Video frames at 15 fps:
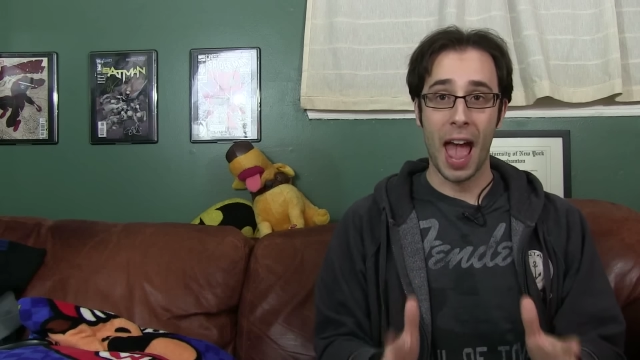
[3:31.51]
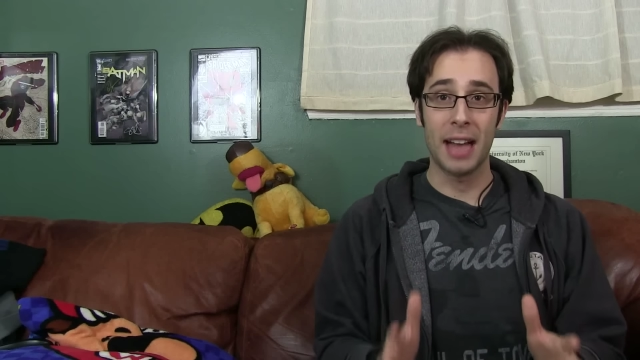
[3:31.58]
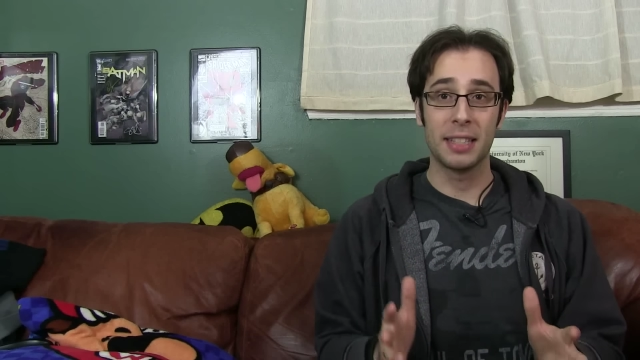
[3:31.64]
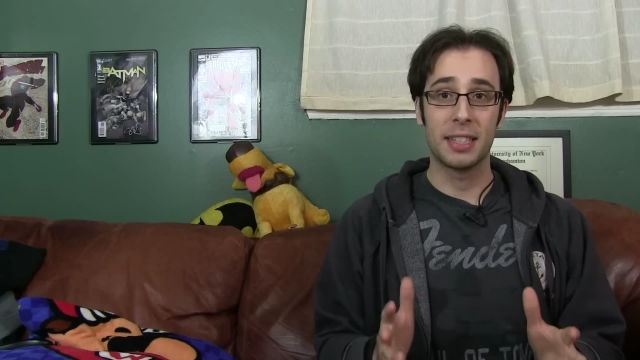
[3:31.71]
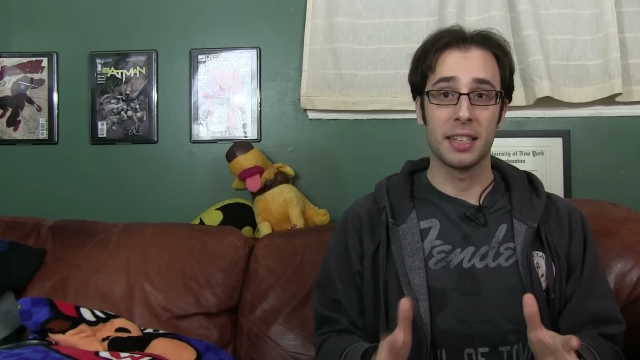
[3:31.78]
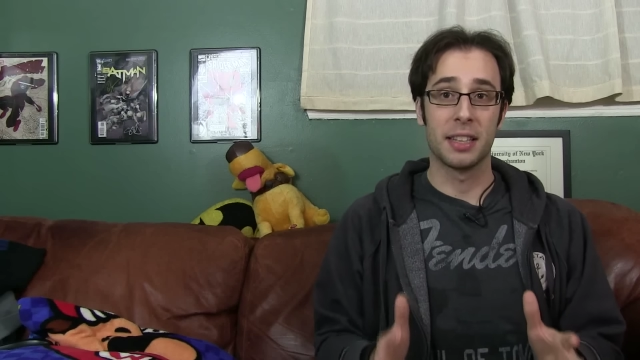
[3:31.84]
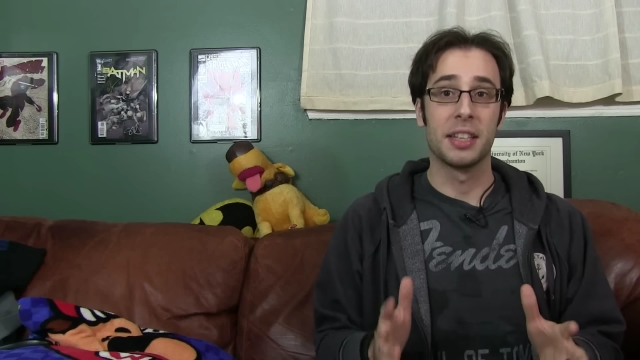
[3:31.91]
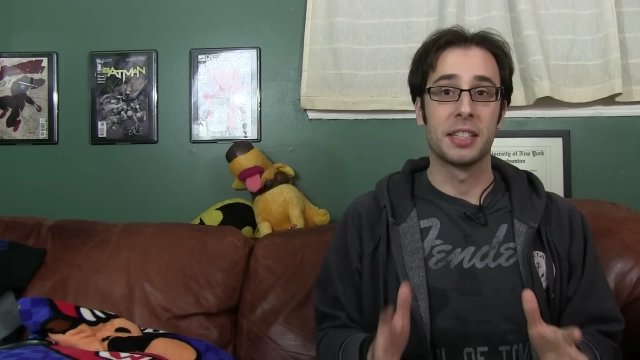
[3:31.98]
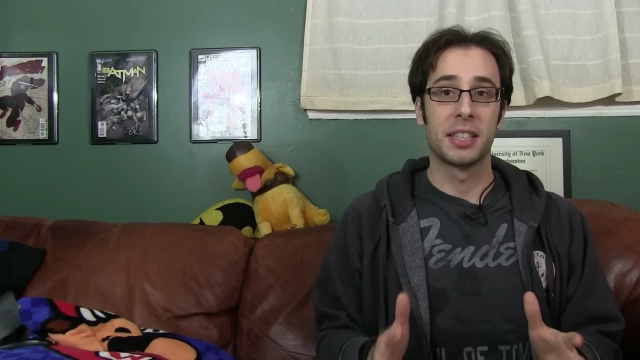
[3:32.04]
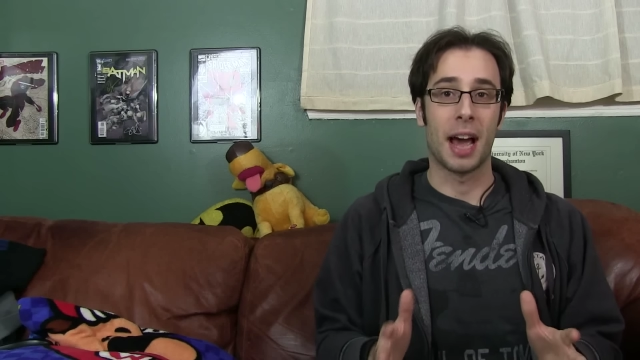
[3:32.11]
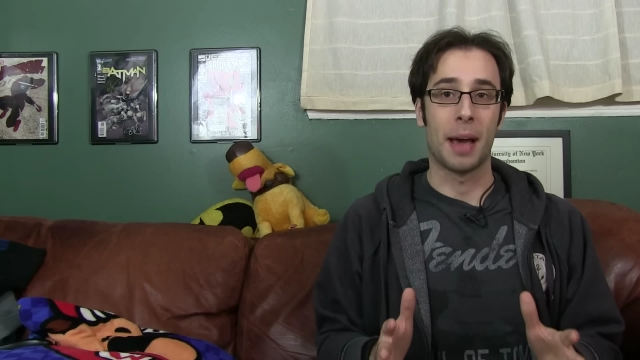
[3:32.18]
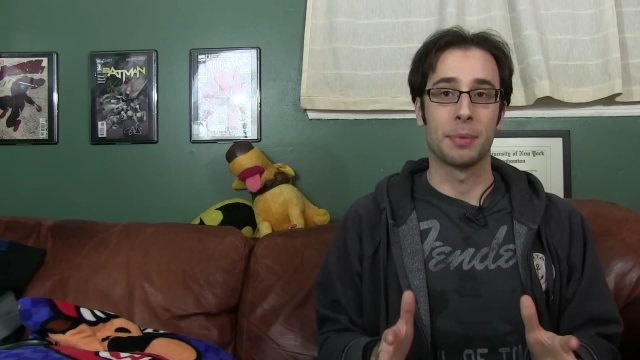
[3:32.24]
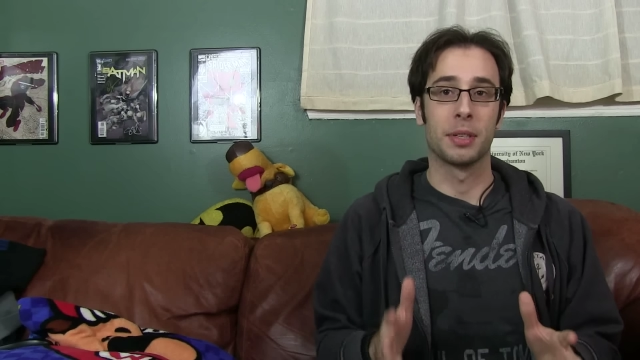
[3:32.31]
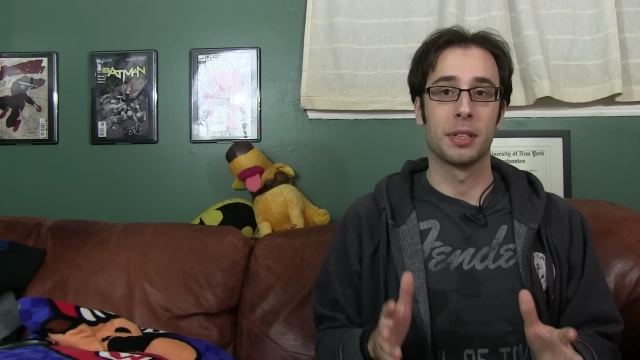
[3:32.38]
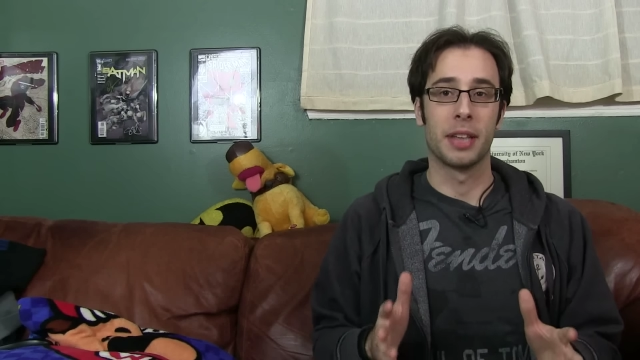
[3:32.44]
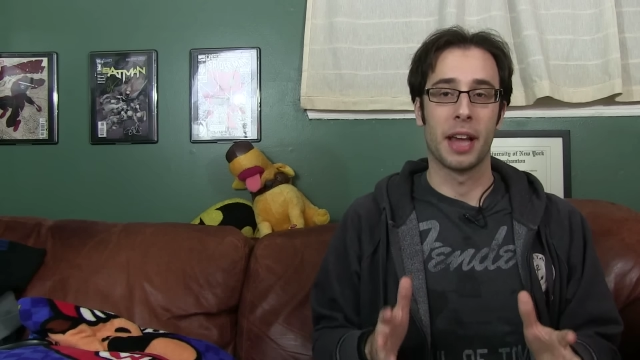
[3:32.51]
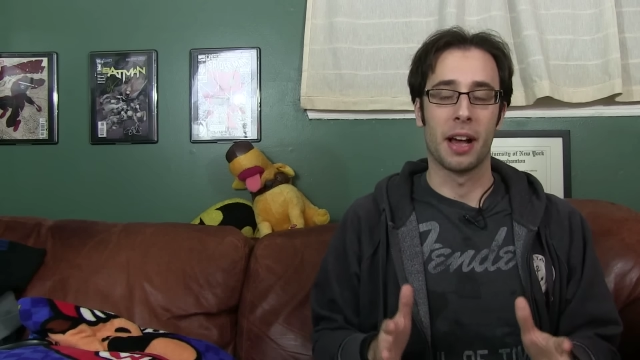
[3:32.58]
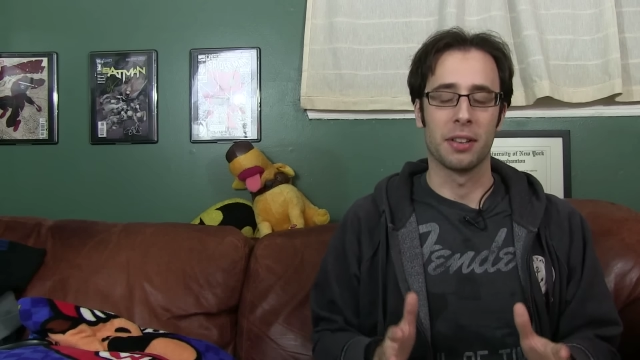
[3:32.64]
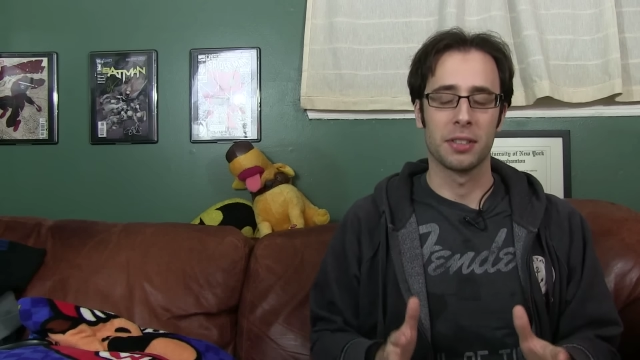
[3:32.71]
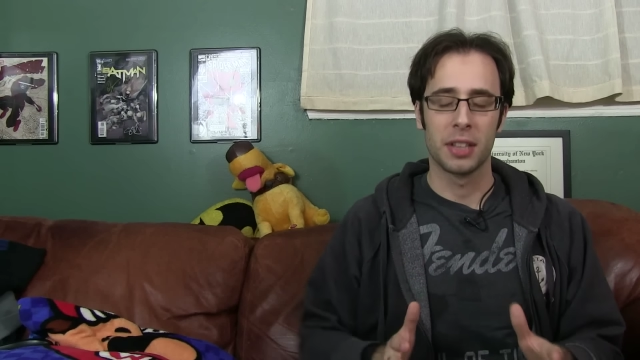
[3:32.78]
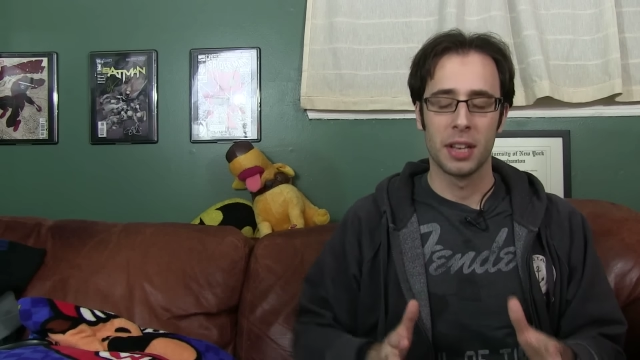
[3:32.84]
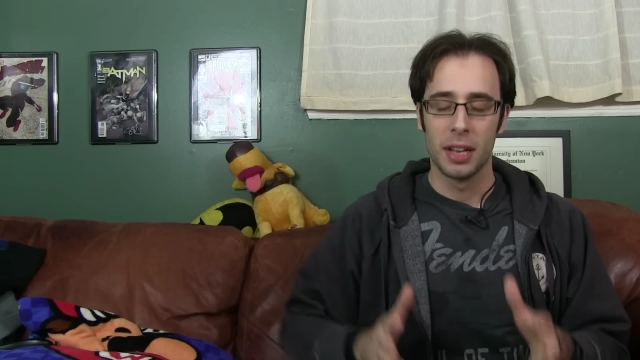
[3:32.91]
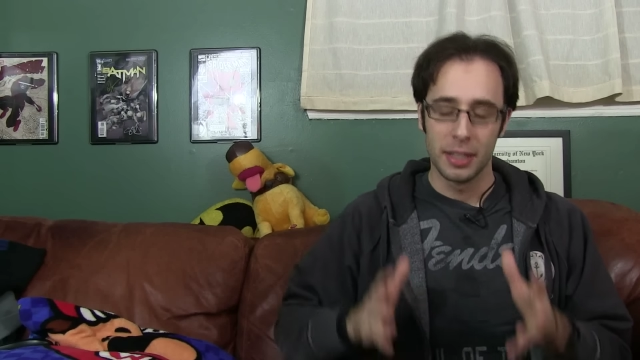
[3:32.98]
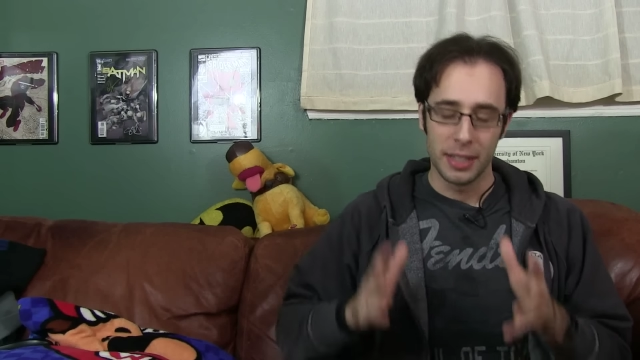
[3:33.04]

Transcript: end to these types of tales.